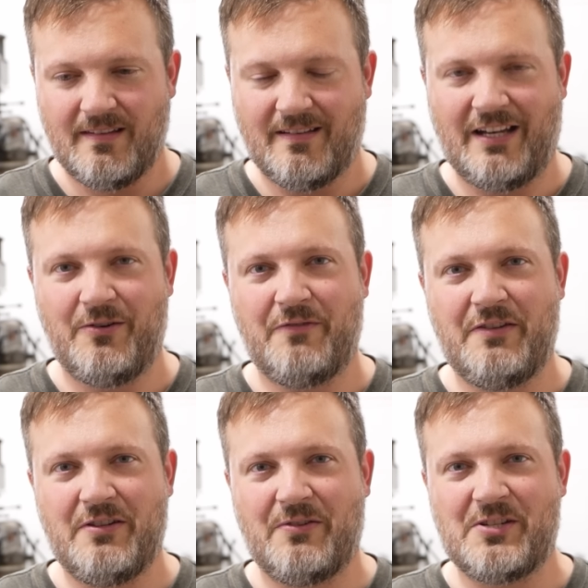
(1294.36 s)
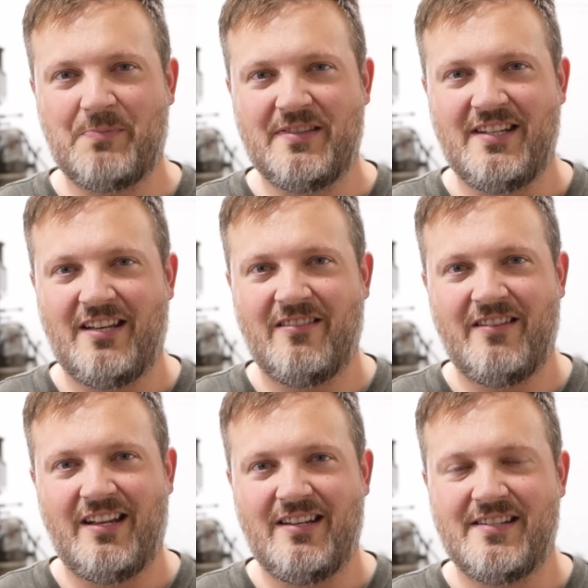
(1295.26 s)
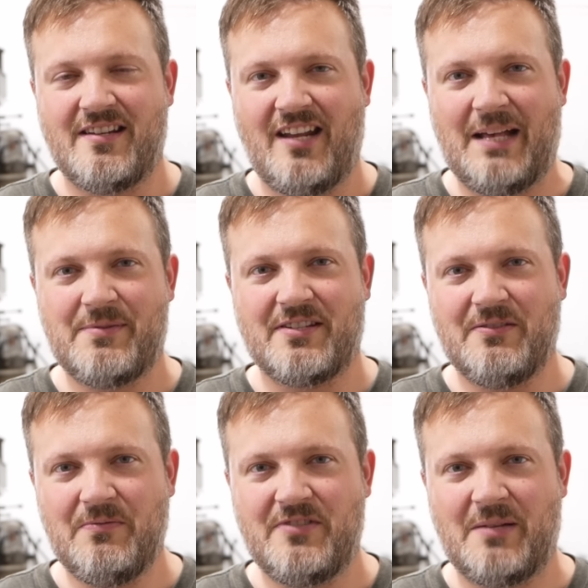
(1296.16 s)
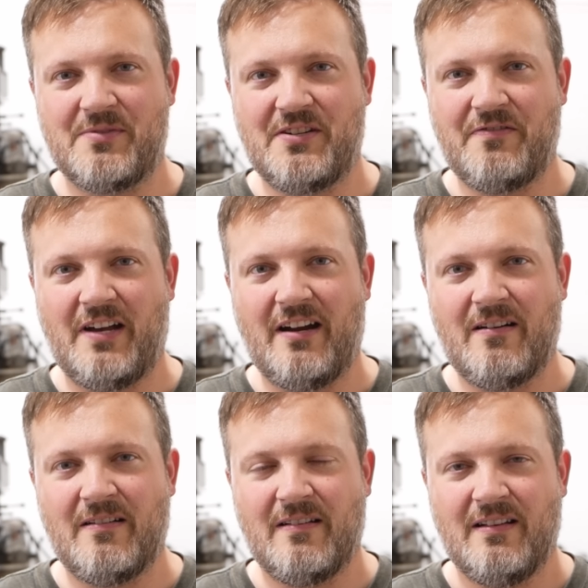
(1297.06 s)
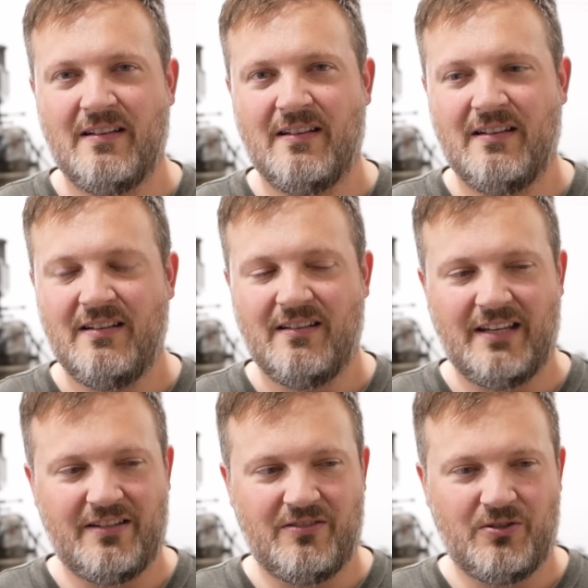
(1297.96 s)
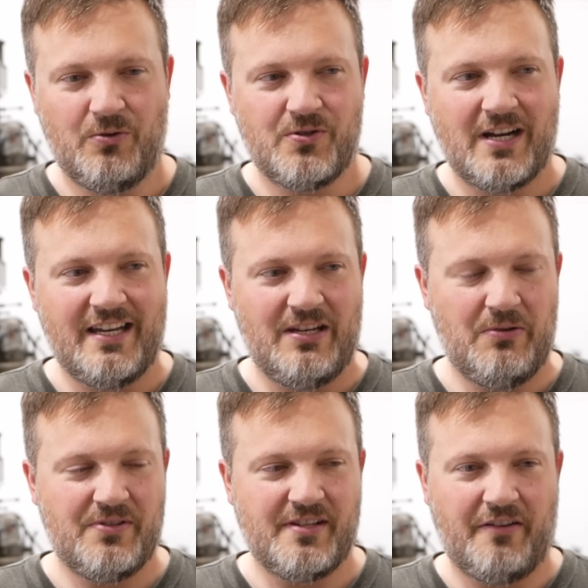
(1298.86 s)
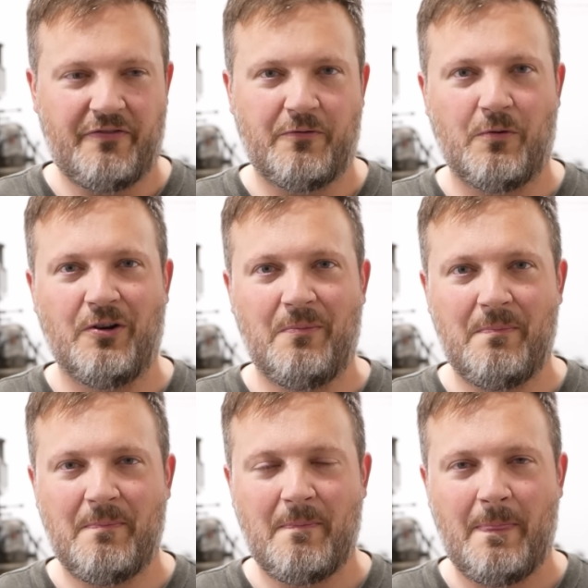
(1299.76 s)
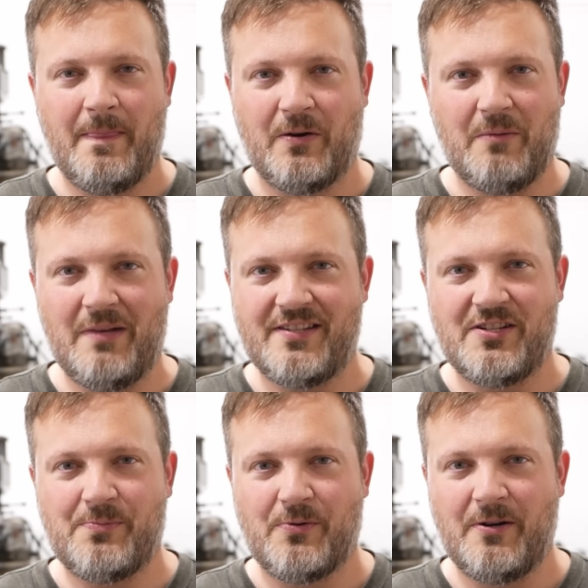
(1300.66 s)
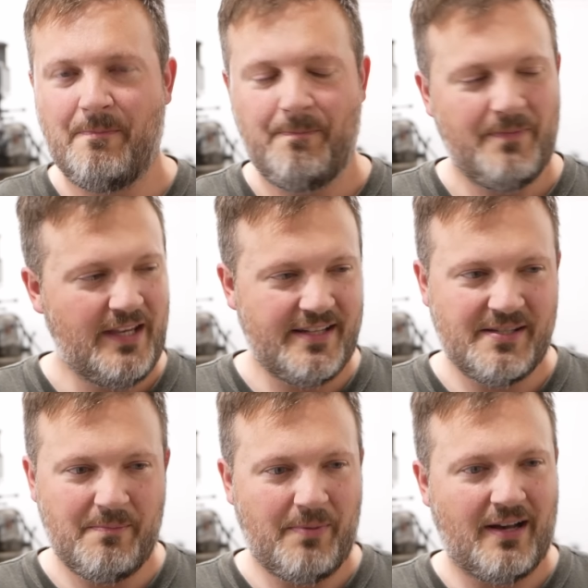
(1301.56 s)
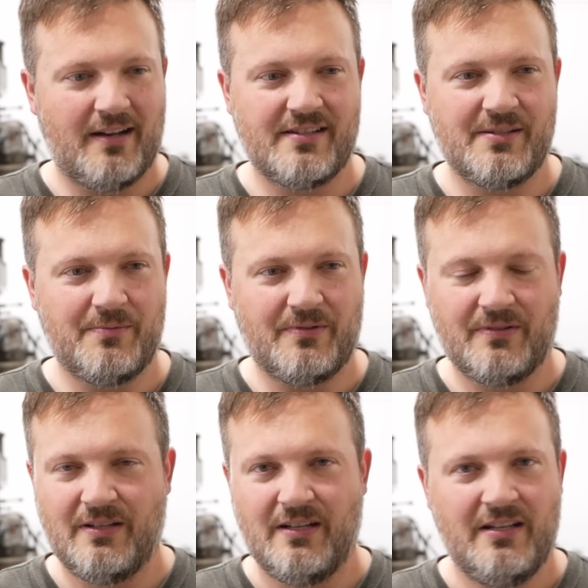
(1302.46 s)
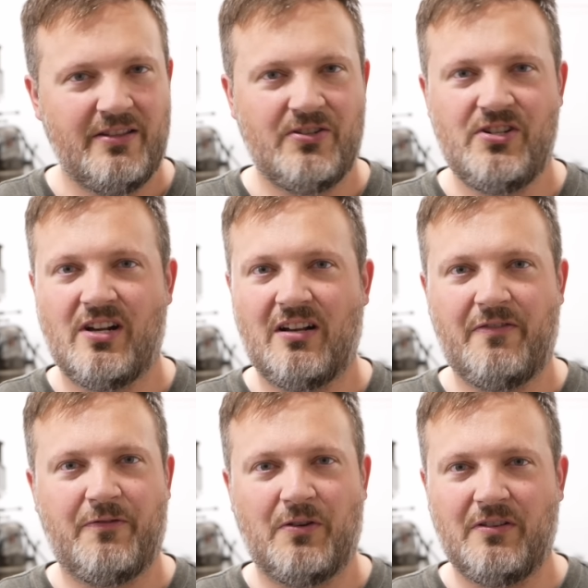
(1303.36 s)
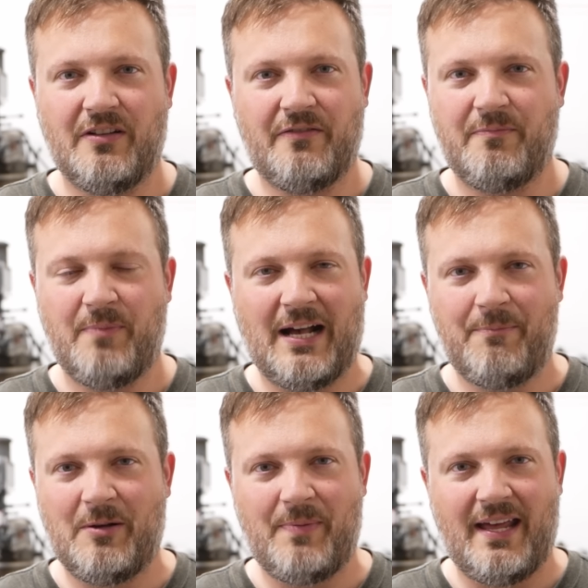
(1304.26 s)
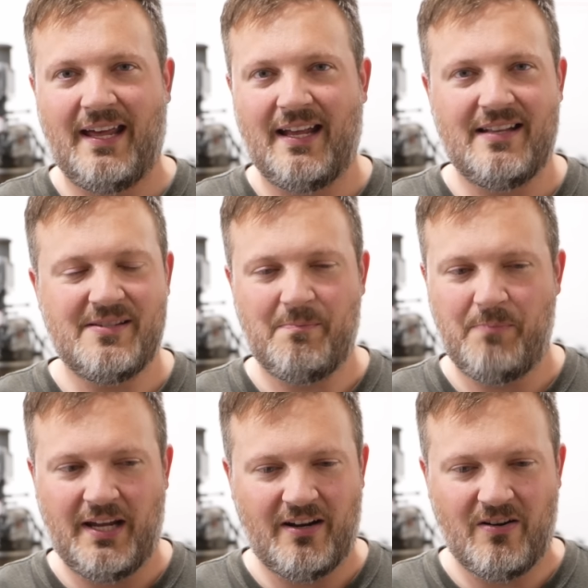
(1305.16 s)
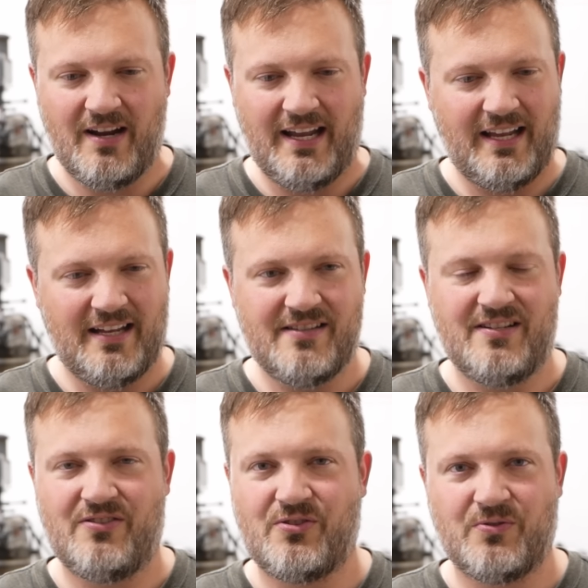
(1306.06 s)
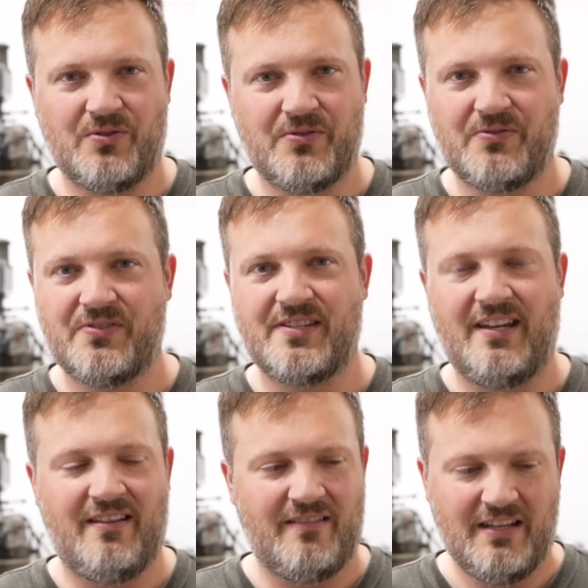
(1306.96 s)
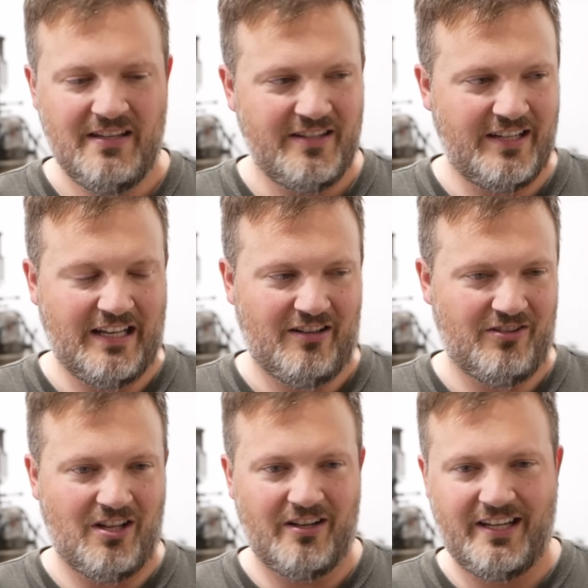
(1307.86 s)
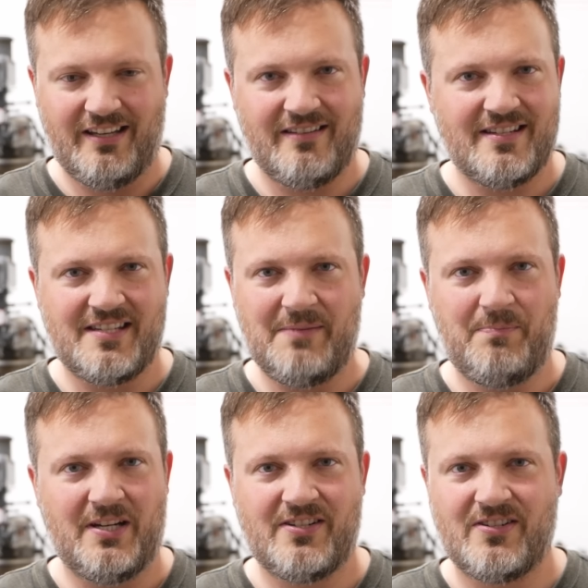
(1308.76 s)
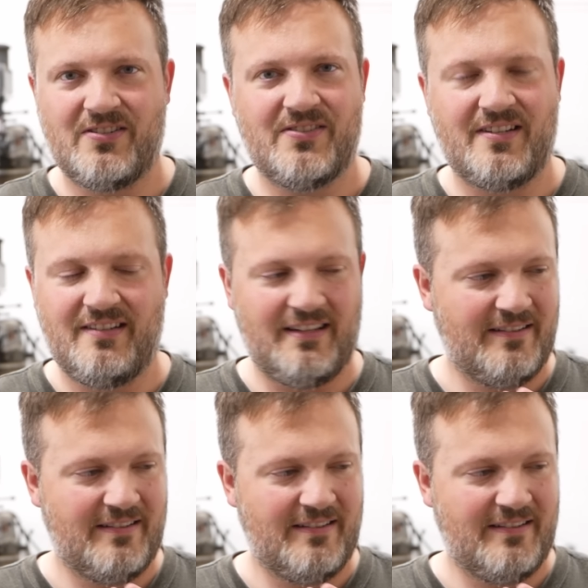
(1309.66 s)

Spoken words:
I don't know if you noticed, but the internet is an absolute dumpster fire. Like, go try to use a forum or a message board. It's impossible. They're chock full of pop-up ads and banner ads and trolls, and you gotta log in to see pictures, and